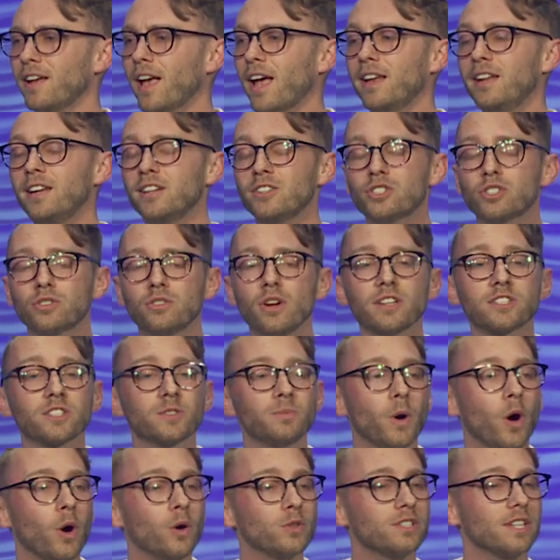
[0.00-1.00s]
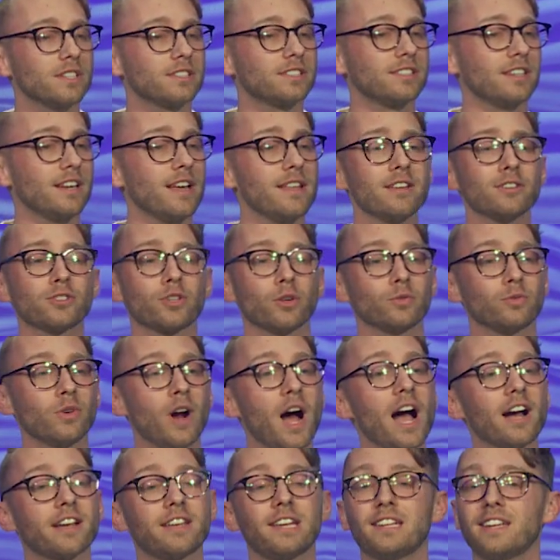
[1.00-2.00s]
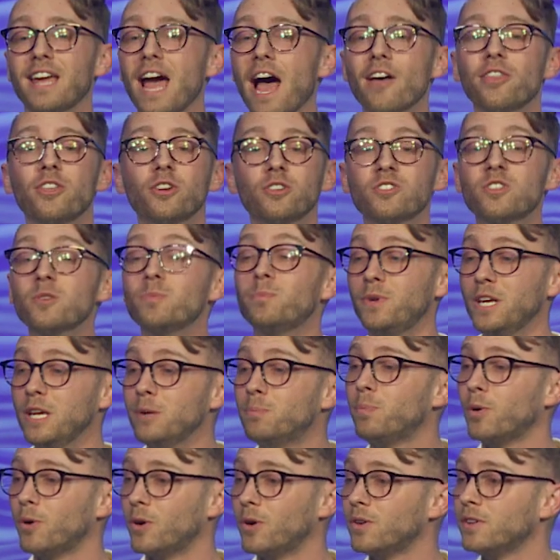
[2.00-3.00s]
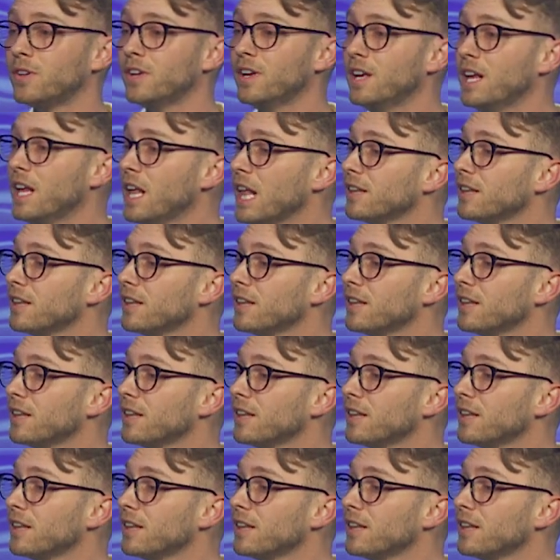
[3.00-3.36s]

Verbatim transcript: And he instructs Moses, hey, there's a rock, gather the people,